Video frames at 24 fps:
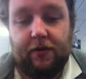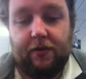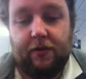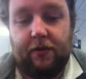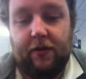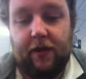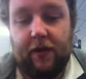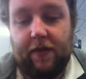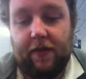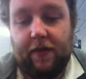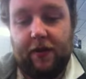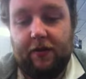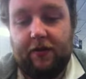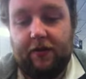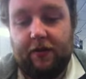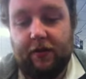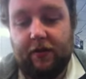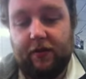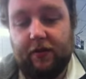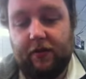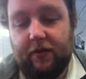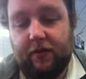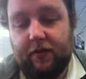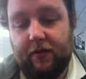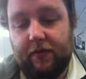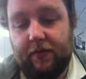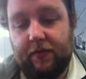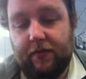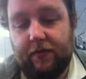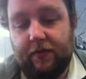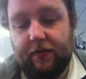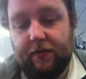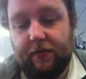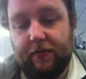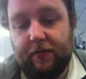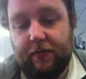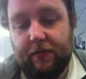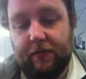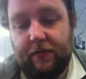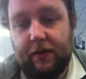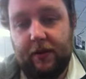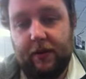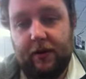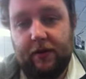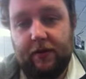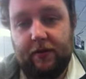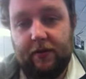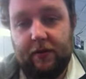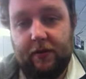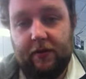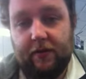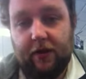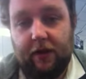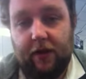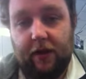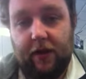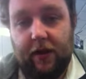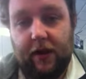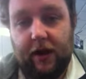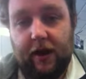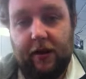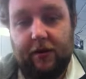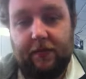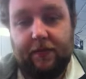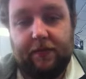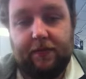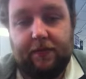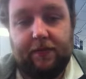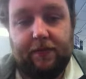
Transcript: So then this just sits on like that.